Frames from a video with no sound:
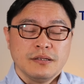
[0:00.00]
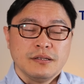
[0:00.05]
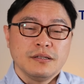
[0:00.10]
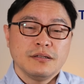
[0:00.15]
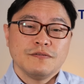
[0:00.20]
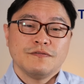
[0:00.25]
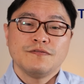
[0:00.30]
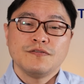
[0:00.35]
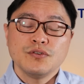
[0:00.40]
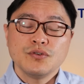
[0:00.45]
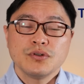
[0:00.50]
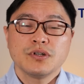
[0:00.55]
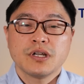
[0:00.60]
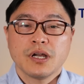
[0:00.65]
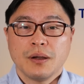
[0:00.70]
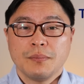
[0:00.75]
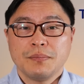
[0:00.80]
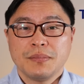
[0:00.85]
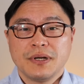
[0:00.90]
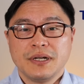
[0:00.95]
The food
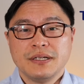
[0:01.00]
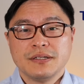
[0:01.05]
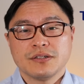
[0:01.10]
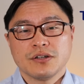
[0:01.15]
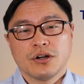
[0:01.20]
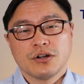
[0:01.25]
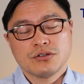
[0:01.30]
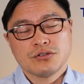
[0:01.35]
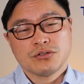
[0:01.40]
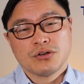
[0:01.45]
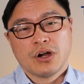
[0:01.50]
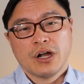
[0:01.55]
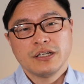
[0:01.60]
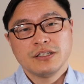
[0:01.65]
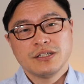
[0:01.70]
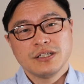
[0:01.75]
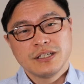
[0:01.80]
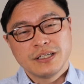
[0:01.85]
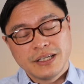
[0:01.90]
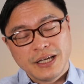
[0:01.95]
companies are
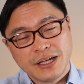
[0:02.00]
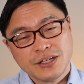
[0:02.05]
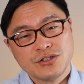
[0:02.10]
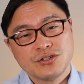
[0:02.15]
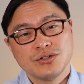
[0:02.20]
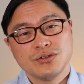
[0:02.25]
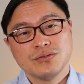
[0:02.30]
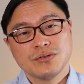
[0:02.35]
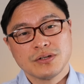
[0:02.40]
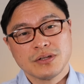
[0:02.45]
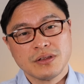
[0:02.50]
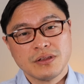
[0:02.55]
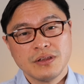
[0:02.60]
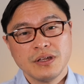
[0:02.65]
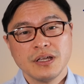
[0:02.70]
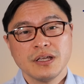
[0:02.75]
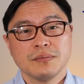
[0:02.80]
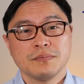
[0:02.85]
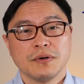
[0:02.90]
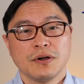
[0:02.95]
trying to get you to
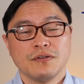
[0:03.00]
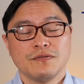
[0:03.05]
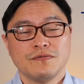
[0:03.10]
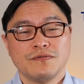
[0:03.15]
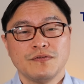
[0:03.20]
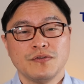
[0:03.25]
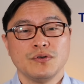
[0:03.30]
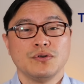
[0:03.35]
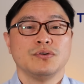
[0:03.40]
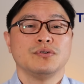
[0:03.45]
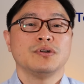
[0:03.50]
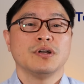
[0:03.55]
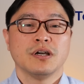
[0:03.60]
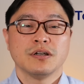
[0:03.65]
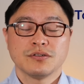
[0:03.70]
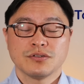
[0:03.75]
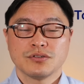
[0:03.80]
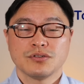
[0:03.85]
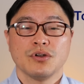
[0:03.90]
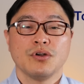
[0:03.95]
think about food
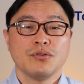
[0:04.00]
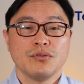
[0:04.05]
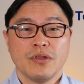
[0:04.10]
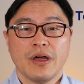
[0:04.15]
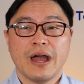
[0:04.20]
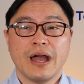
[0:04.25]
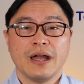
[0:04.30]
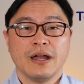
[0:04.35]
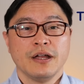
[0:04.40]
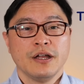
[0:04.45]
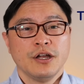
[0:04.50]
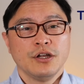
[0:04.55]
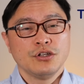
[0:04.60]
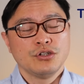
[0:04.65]
so that